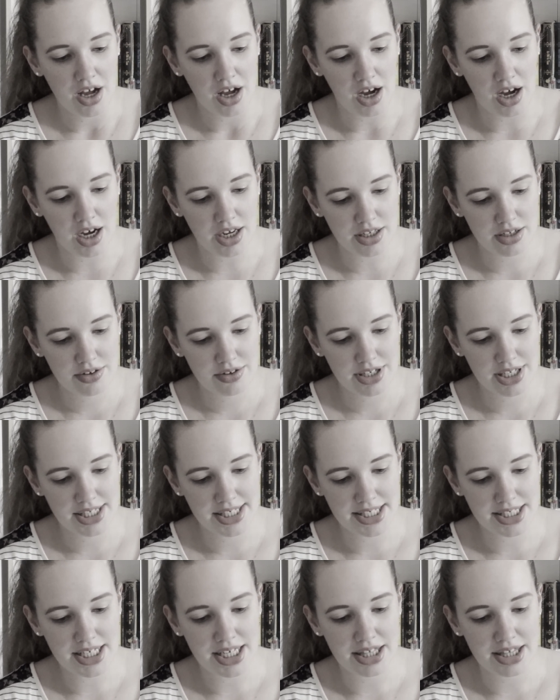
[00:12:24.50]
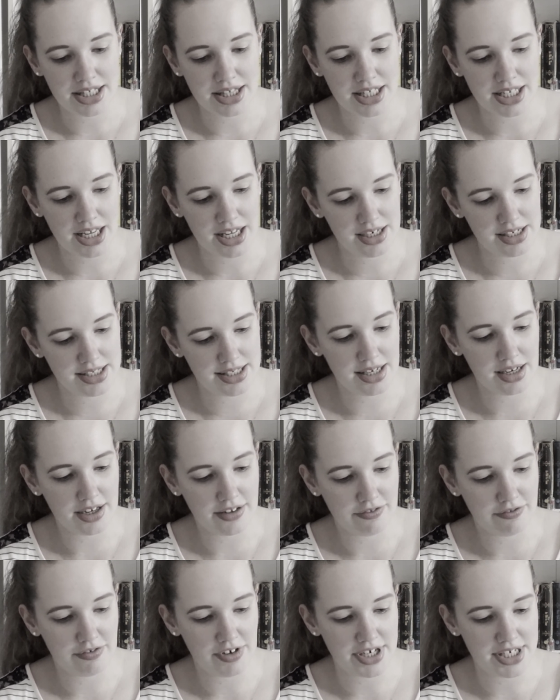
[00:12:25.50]
Io can see that the killer's
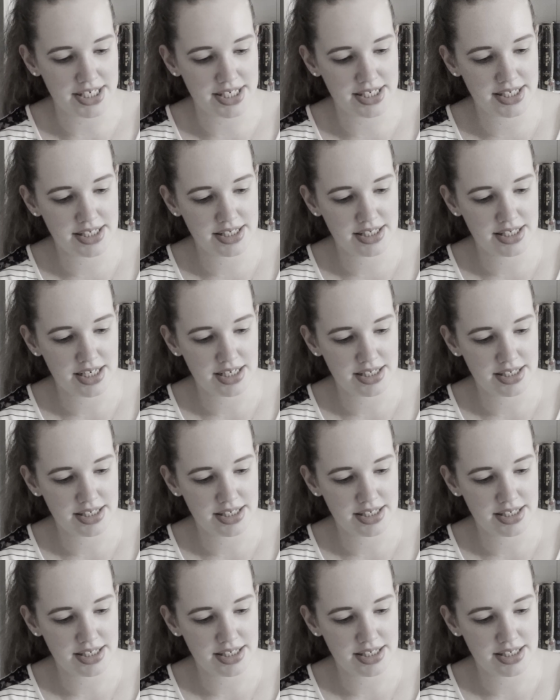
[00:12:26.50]
life thread is